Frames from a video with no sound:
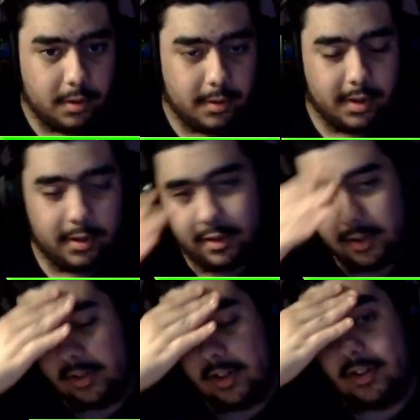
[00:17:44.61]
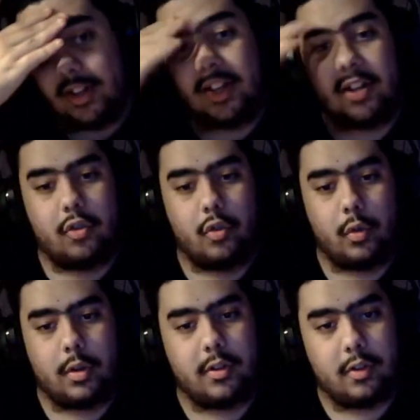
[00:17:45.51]
like I said, it's any controller
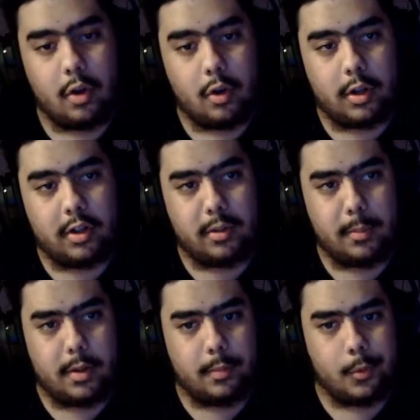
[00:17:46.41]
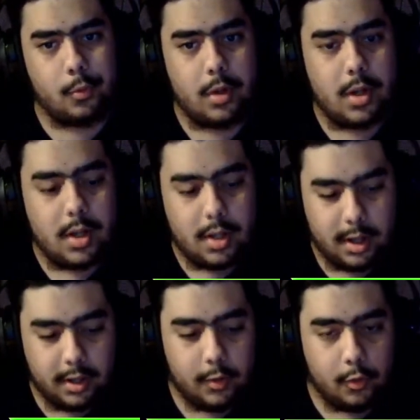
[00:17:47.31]
because they're all customizable.
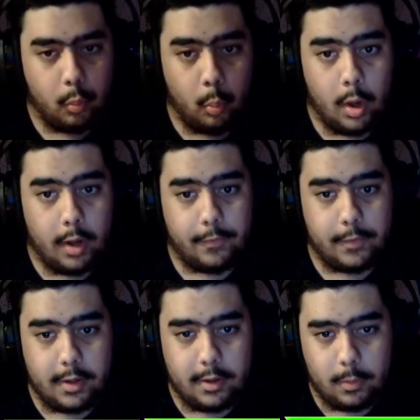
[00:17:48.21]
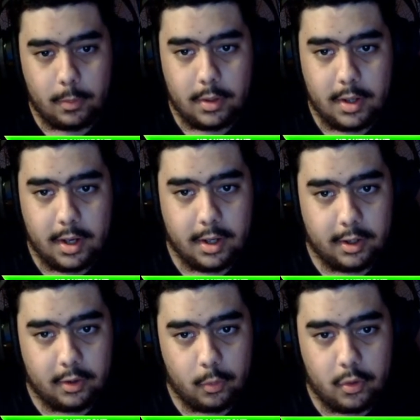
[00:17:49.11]
I use Y for this, and I
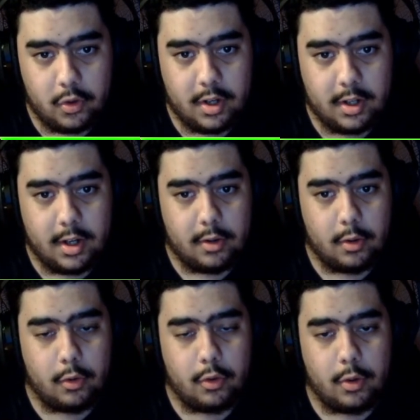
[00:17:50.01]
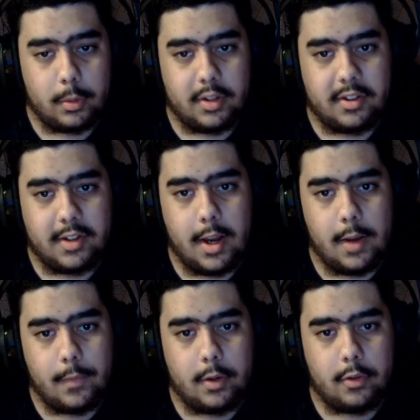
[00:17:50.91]
can switch it any kind. So I'll start with the scan
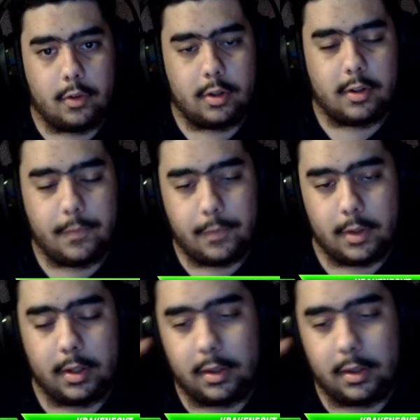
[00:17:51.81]
visor because I feel like